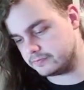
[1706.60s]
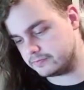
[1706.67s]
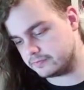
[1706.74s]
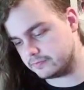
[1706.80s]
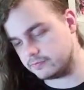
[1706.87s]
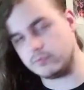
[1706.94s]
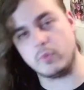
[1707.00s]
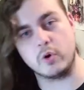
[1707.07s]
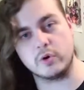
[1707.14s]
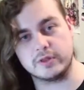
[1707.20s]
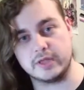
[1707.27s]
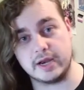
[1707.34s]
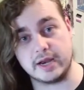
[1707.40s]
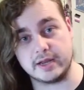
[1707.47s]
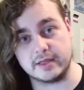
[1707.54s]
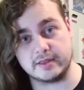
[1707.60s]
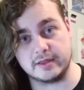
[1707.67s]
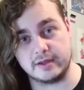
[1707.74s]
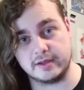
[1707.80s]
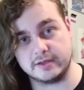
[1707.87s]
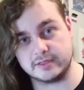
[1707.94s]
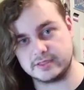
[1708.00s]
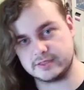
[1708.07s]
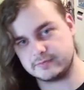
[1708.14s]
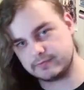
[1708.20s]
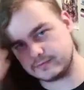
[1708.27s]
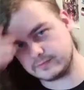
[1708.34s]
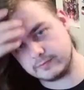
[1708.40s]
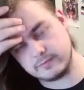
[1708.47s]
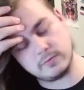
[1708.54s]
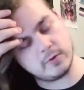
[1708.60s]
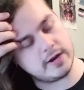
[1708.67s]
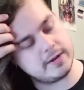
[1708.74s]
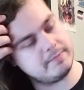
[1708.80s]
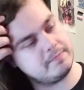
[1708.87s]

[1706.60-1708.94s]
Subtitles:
more than anything else, right?